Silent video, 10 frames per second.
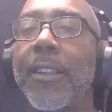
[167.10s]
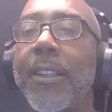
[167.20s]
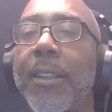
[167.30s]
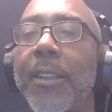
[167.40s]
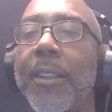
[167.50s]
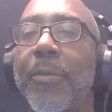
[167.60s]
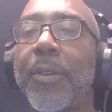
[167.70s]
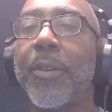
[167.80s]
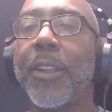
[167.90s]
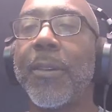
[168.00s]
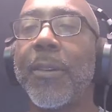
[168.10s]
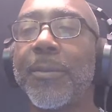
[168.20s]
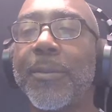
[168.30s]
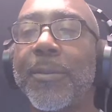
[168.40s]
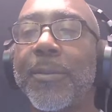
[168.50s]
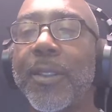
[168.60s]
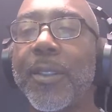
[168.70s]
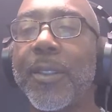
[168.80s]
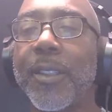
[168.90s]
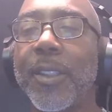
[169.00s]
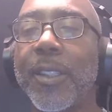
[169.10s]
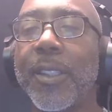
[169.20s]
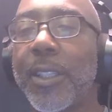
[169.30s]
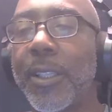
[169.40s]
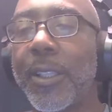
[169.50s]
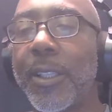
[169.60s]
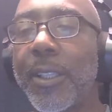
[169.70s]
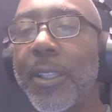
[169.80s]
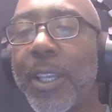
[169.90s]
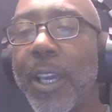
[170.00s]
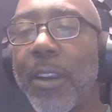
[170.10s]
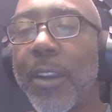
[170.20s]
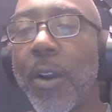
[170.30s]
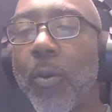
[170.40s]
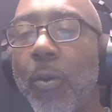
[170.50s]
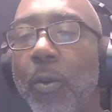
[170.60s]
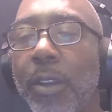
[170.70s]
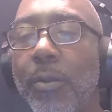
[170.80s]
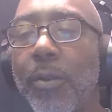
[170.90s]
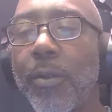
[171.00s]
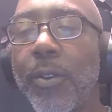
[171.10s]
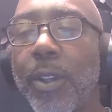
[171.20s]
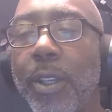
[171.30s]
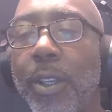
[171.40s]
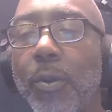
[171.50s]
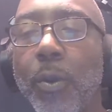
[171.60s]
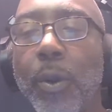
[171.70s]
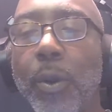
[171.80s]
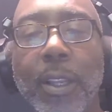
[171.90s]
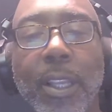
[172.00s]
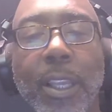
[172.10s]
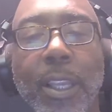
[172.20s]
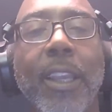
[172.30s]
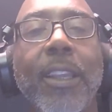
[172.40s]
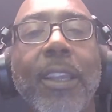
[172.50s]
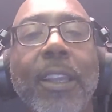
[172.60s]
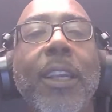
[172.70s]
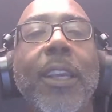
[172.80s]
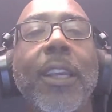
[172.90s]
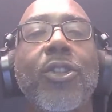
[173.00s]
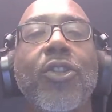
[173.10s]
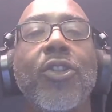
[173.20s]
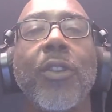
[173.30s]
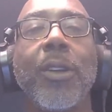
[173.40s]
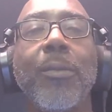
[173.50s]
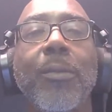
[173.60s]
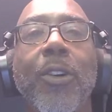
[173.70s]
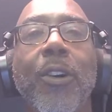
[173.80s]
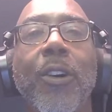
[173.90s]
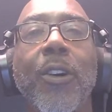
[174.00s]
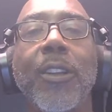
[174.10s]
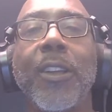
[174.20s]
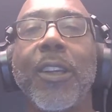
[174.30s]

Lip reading: Let me pull it up. This will be kind of our weekend review as well as a StreamYard